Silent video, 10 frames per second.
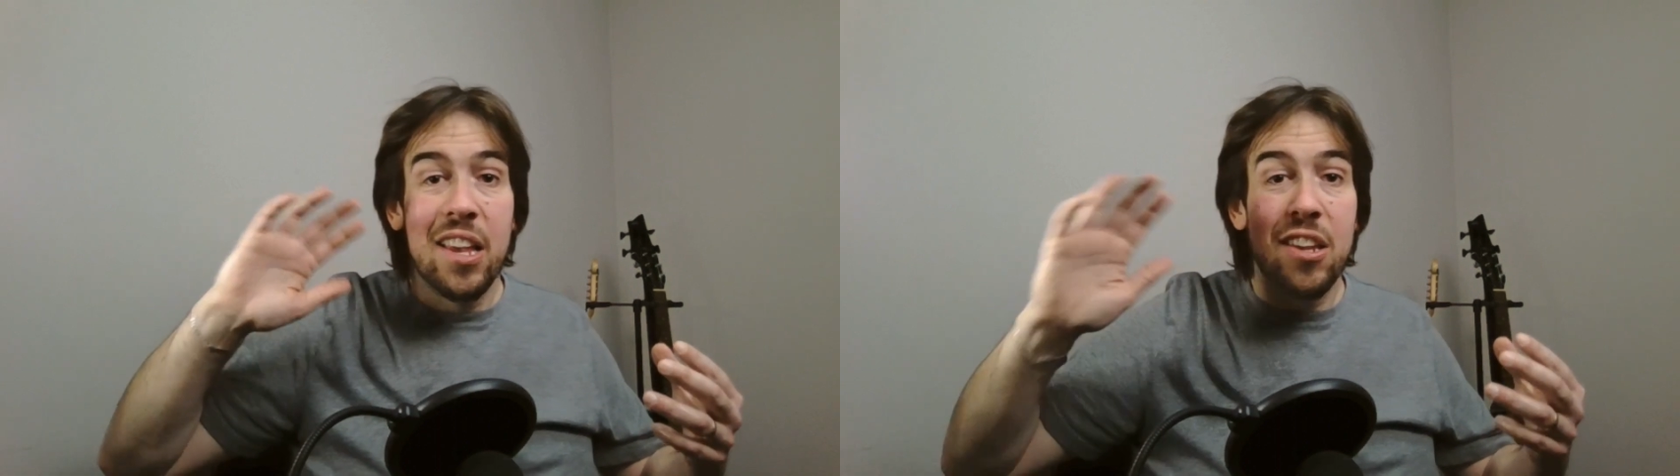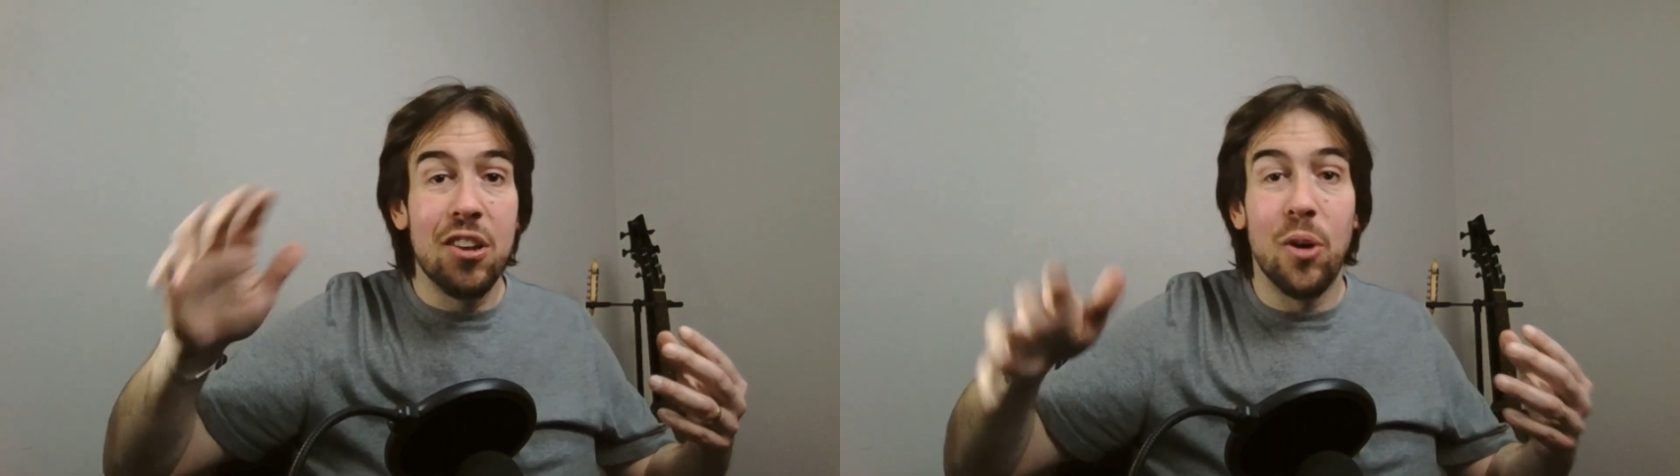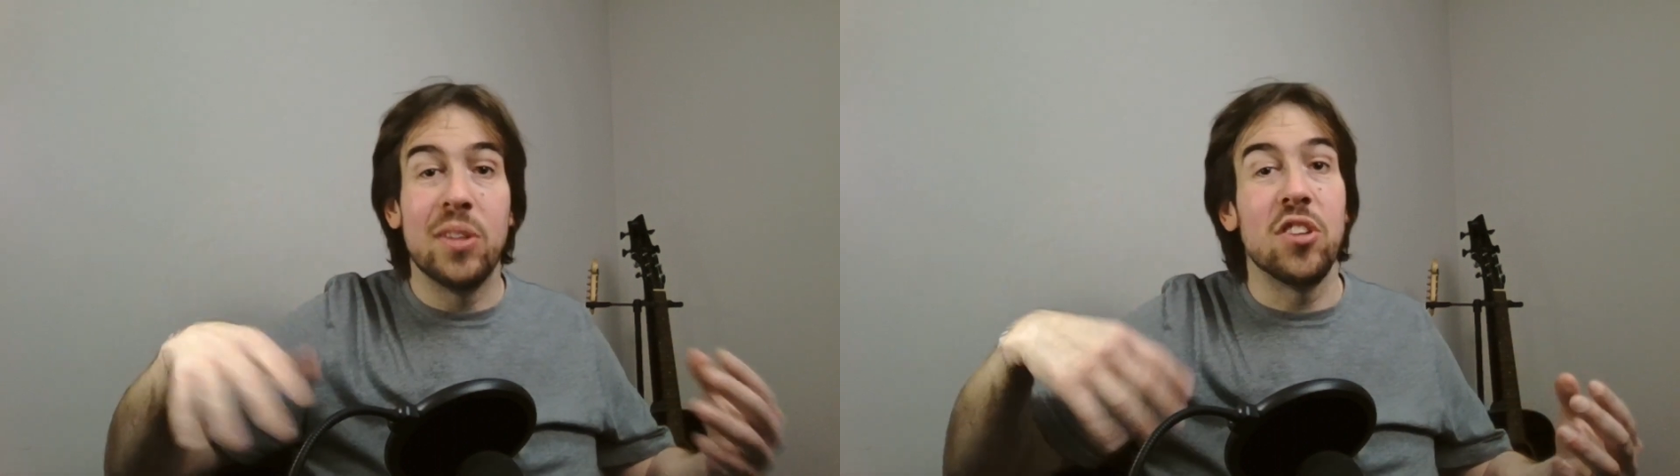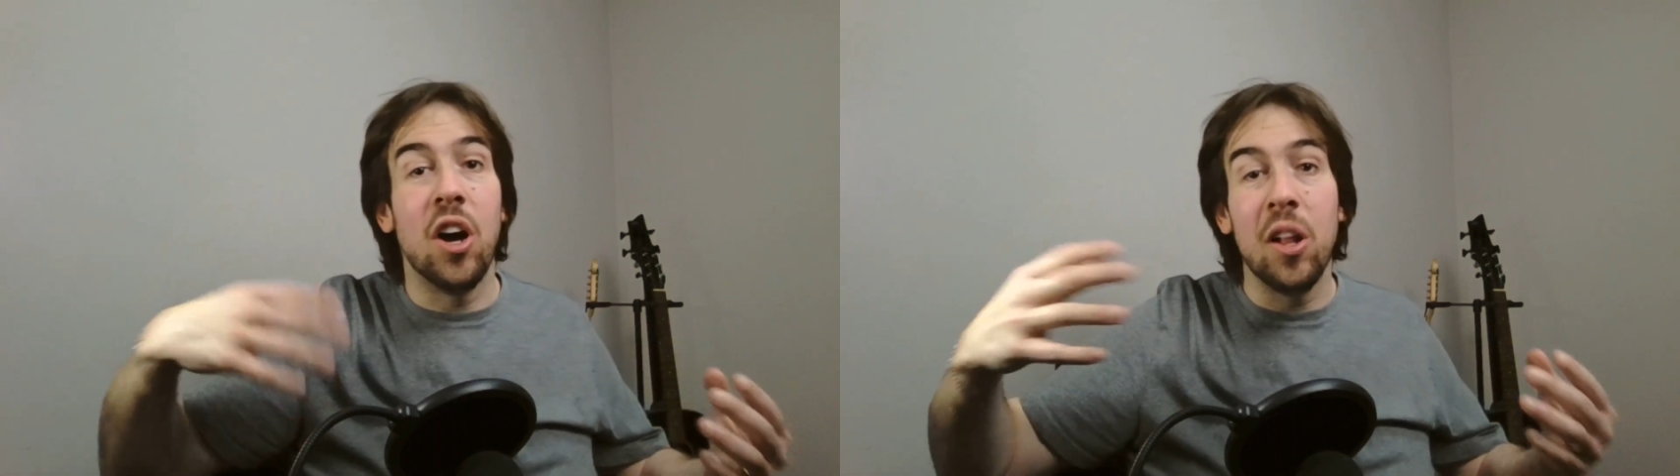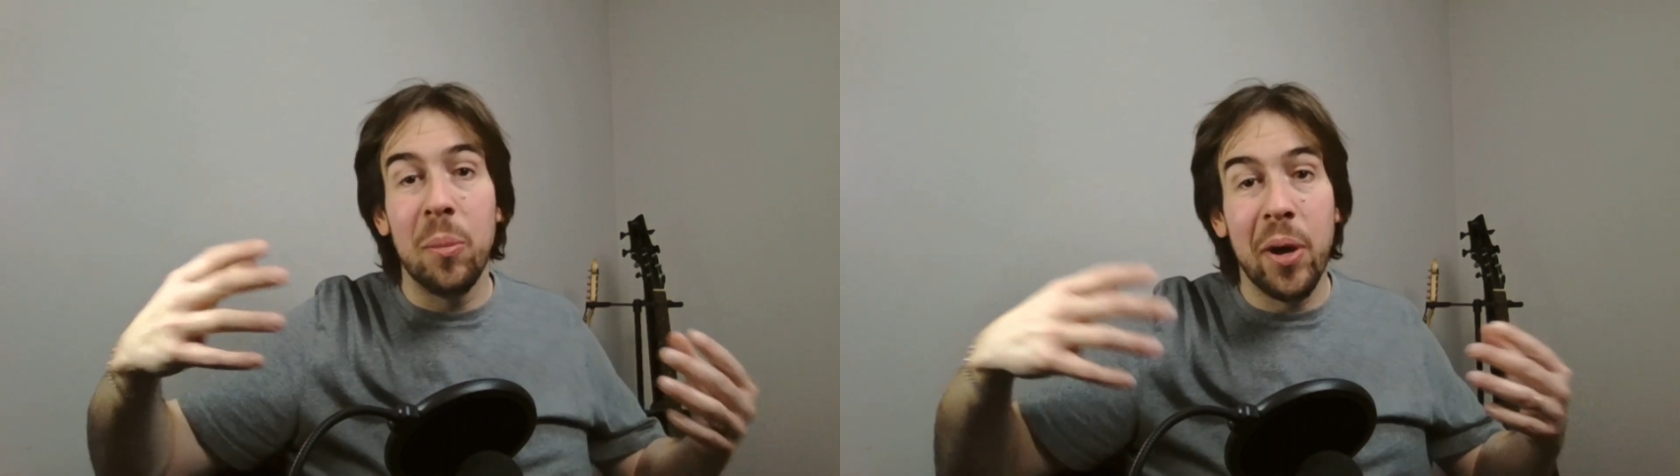you know, it's
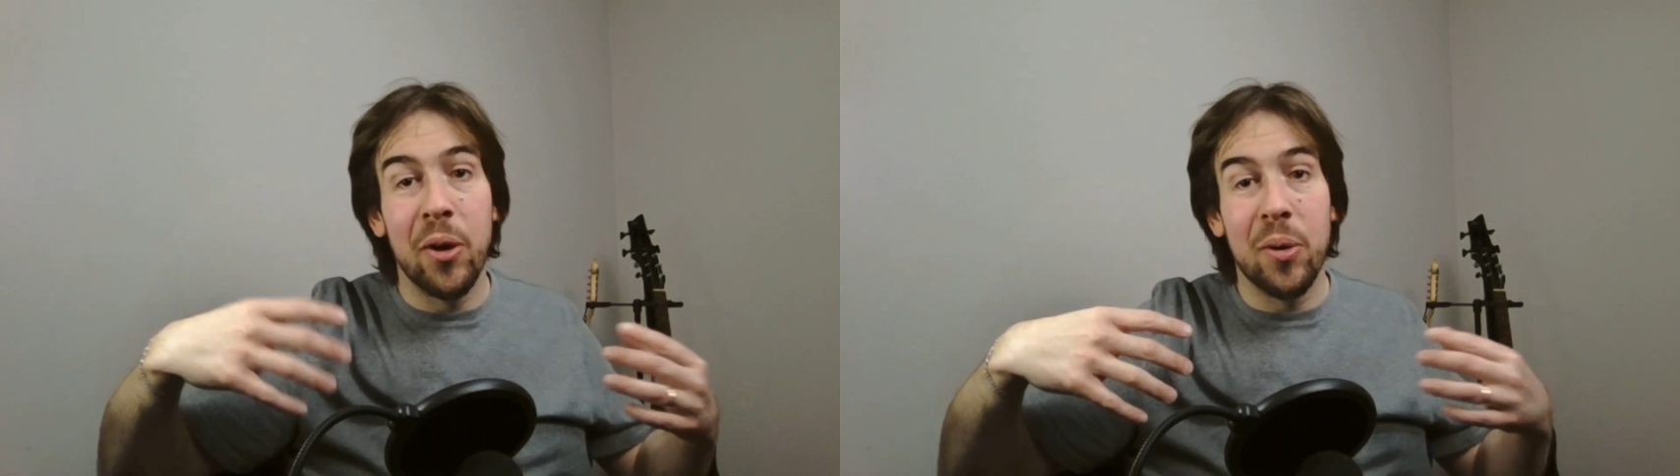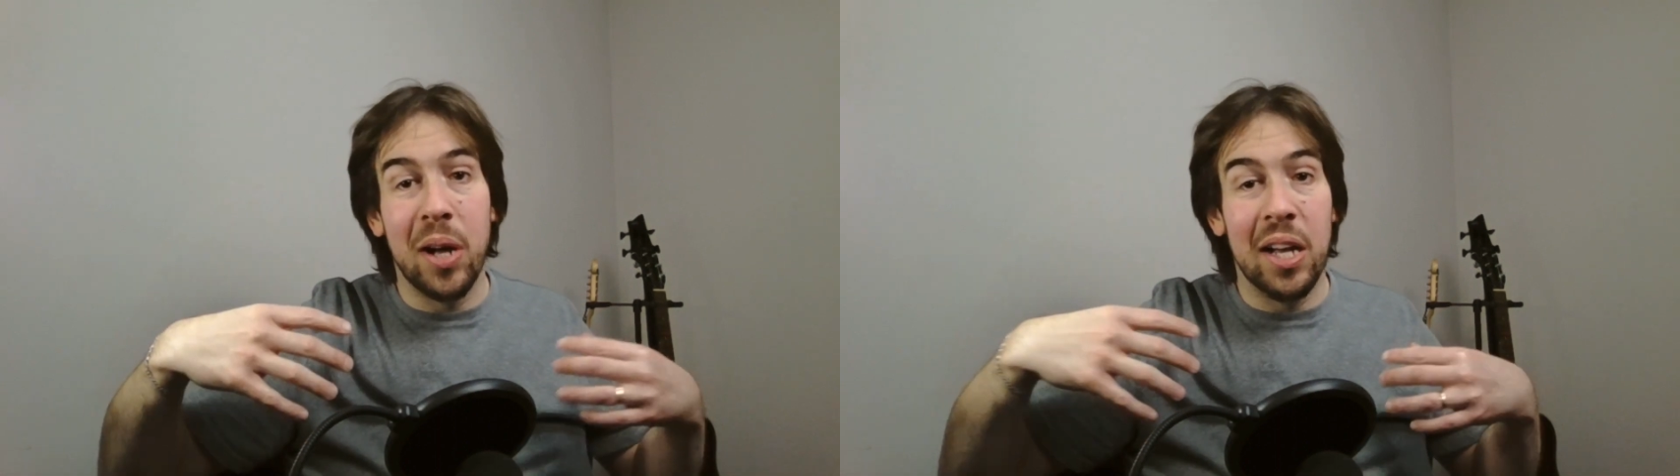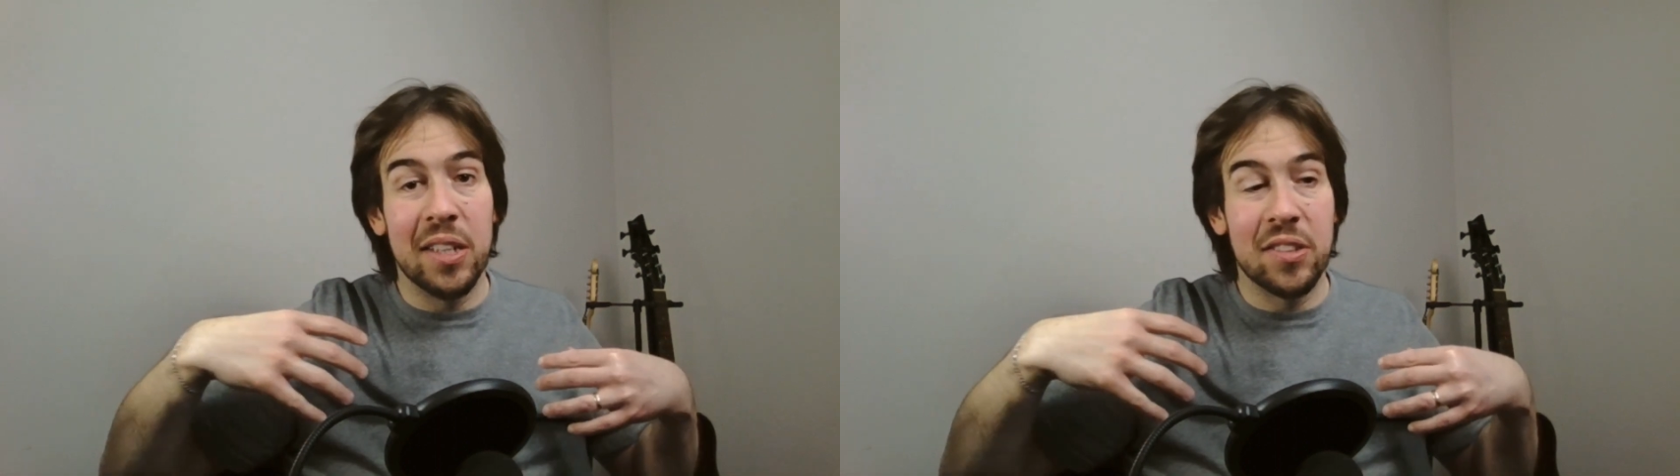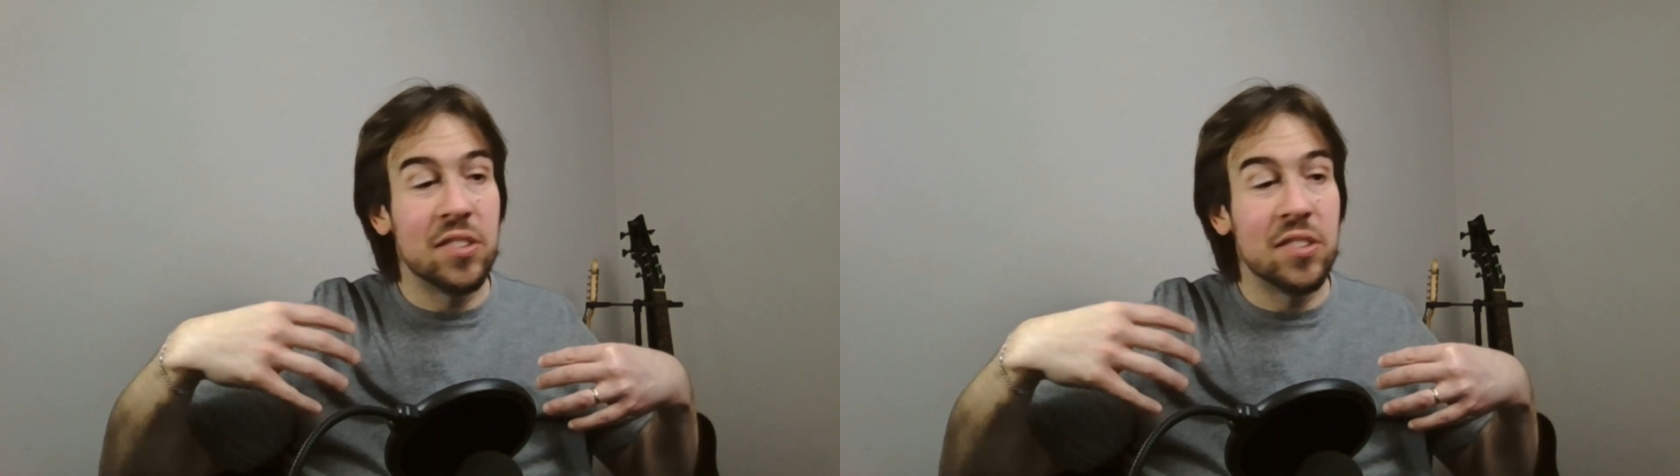all about